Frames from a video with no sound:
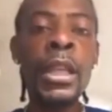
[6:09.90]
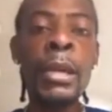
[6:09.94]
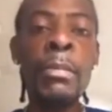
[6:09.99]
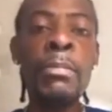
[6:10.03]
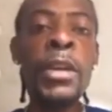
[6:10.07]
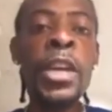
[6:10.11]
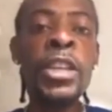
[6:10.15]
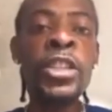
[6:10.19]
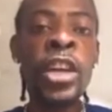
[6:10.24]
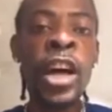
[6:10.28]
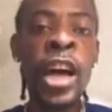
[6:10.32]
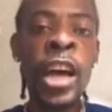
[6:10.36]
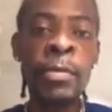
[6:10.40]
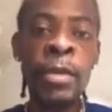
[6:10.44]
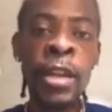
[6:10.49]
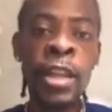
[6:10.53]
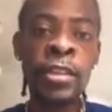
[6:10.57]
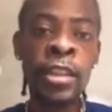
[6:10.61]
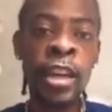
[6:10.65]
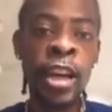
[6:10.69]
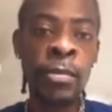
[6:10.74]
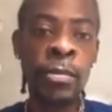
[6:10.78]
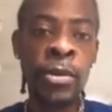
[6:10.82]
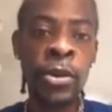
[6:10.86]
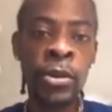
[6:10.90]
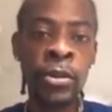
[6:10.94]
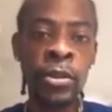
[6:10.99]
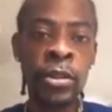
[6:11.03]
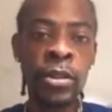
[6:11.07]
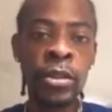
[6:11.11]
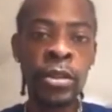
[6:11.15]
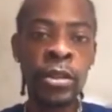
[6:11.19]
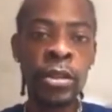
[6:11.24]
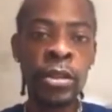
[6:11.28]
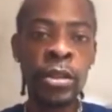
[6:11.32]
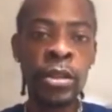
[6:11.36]
Major Ipe to talk about.
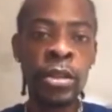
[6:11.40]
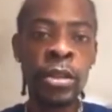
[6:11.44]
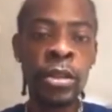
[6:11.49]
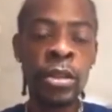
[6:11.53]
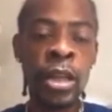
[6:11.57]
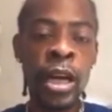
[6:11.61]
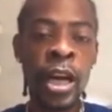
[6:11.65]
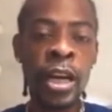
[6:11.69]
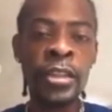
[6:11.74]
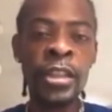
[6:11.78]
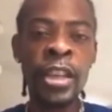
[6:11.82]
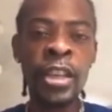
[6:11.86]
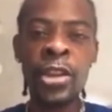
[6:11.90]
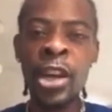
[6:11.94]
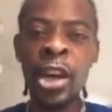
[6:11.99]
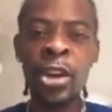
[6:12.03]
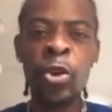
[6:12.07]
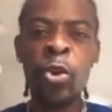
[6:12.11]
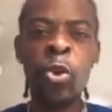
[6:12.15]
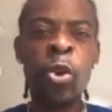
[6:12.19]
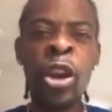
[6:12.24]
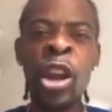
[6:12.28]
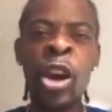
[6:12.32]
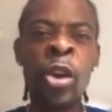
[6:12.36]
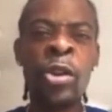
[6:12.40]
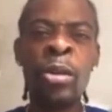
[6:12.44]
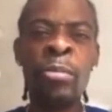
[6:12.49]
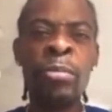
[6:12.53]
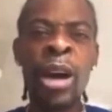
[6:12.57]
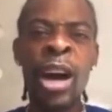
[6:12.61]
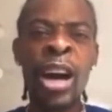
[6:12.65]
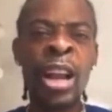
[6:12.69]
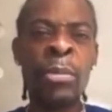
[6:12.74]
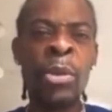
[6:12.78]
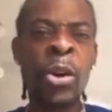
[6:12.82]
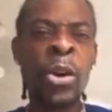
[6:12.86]
And then and the whole on the
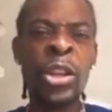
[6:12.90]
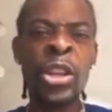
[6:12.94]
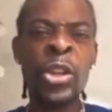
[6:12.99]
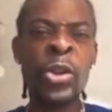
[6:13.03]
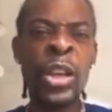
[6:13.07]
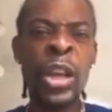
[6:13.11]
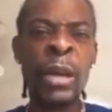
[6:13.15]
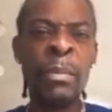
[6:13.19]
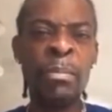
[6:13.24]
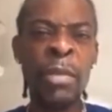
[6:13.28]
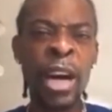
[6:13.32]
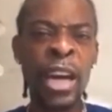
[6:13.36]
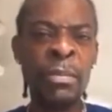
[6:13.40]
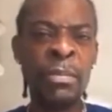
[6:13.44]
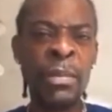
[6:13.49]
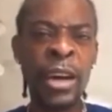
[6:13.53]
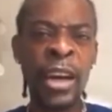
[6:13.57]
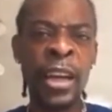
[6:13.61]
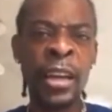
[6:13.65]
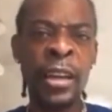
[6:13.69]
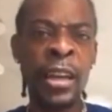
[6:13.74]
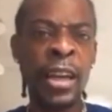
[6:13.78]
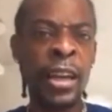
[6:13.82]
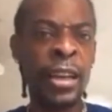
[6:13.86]
ball about you them bad mind